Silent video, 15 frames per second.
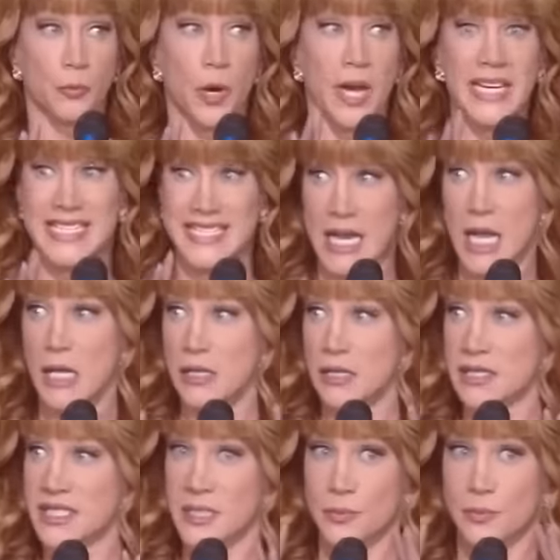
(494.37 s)
where I can
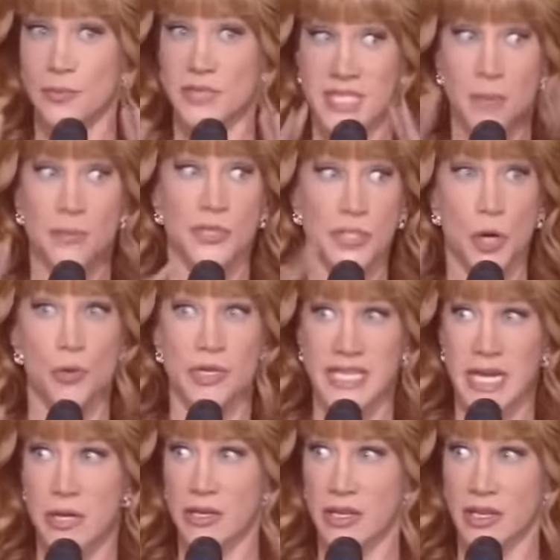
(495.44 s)
tell some, something's
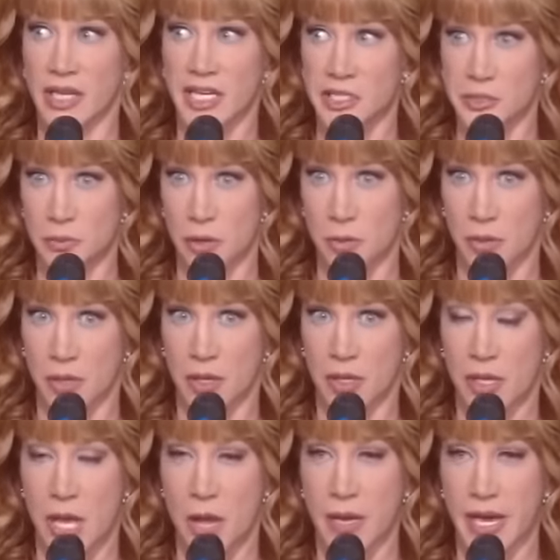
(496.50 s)
going down in the ladies' room.
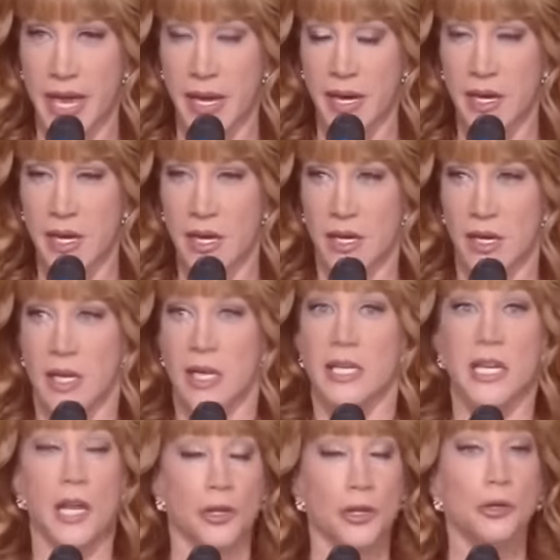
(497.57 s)
Okay?
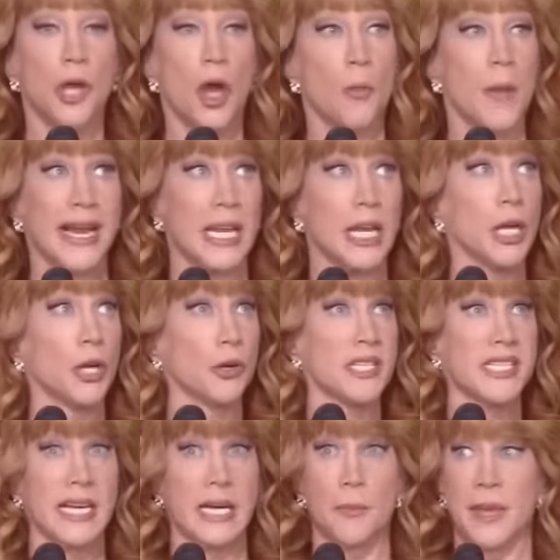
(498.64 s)
Now, you know my
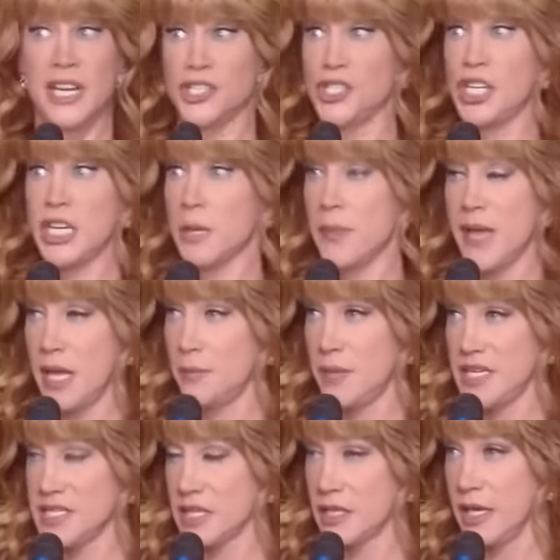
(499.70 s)
ear is like a big chia
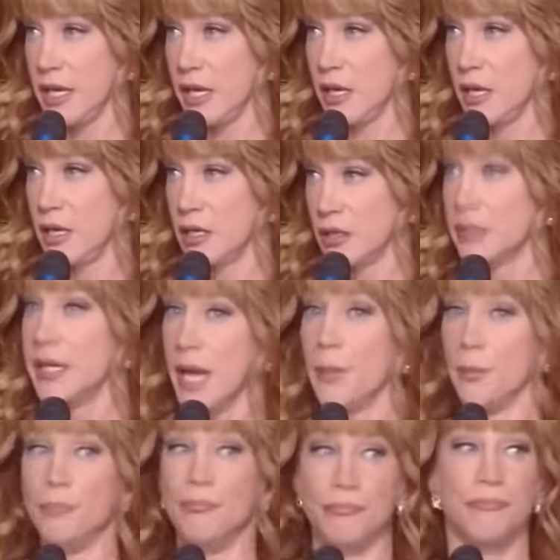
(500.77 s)
pet, basically. Yeah.